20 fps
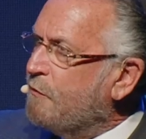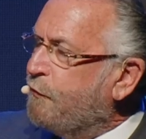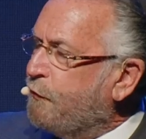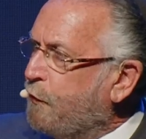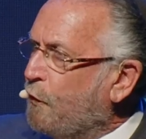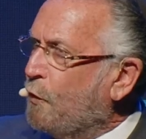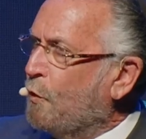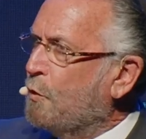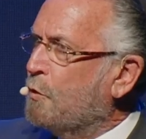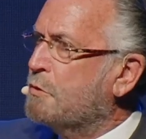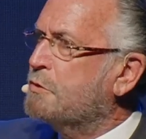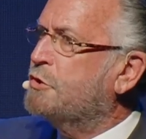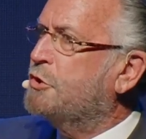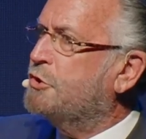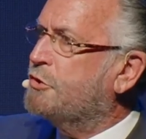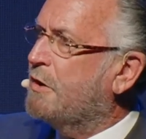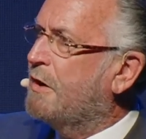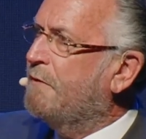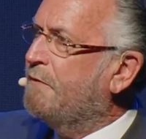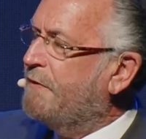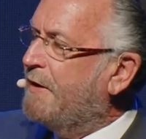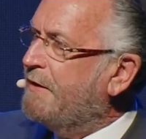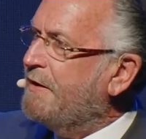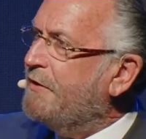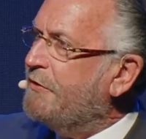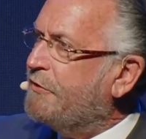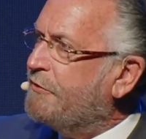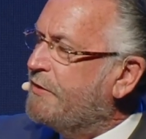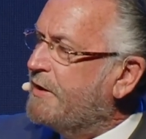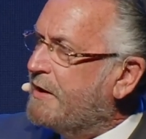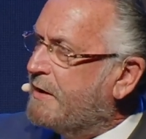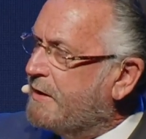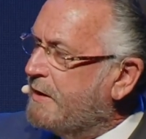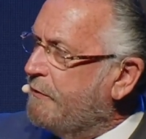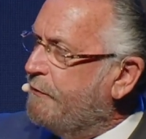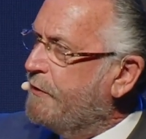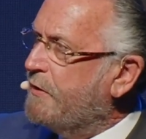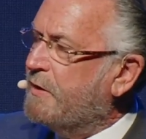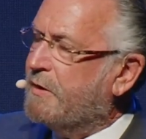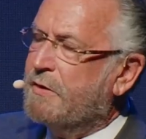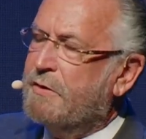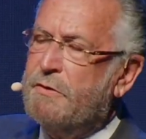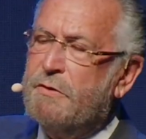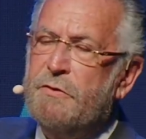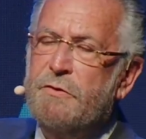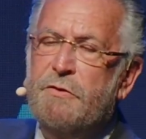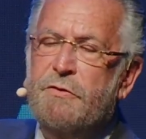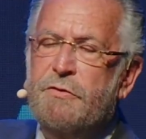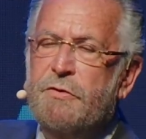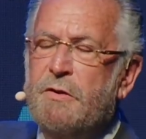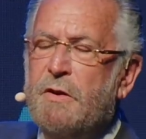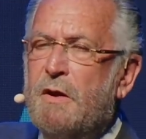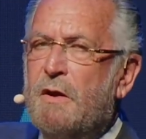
forge a very significant